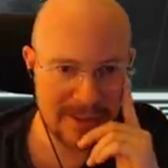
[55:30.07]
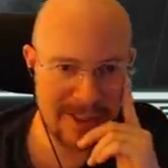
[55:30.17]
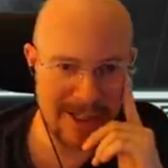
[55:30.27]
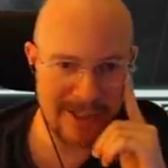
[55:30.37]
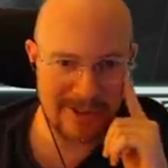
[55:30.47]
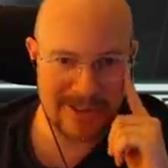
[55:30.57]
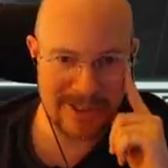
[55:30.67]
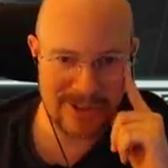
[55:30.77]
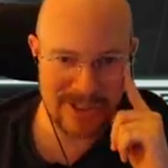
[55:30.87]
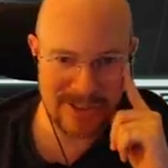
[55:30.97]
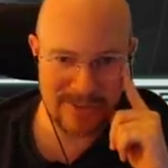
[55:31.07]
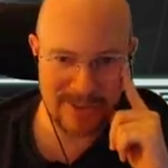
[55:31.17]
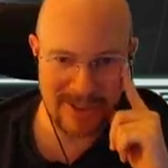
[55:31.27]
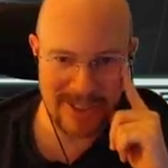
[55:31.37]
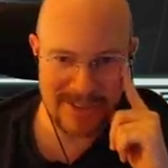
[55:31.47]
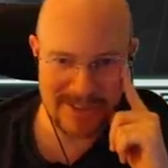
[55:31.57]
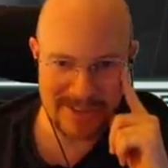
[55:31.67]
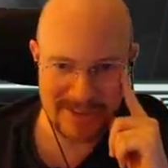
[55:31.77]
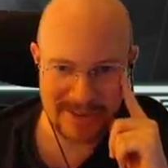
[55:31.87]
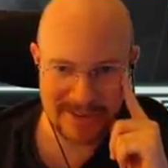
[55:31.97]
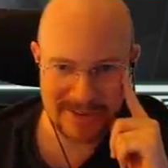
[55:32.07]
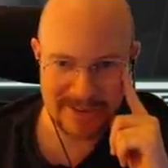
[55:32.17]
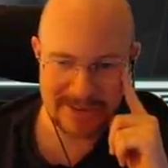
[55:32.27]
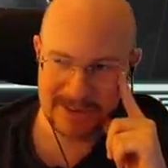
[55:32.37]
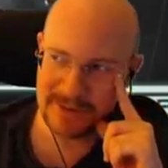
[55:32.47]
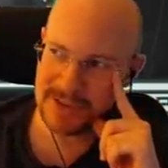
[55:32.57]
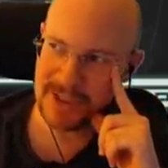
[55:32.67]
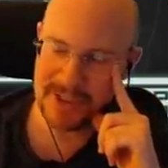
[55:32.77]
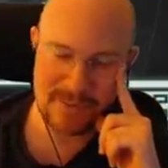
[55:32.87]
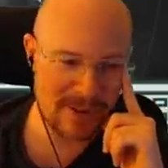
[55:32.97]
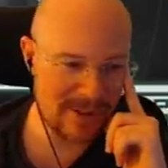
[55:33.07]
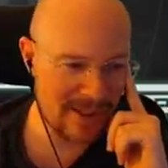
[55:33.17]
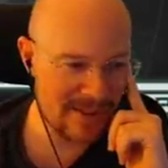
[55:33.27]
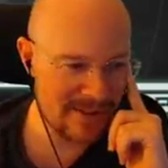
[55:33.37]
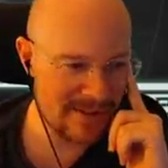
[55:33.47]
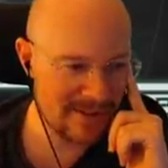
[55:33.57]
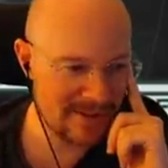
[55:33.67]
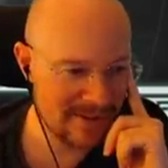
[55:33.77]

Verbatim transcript: Kind of looks like Jensen with glasses. Or does Jensen wear glasses?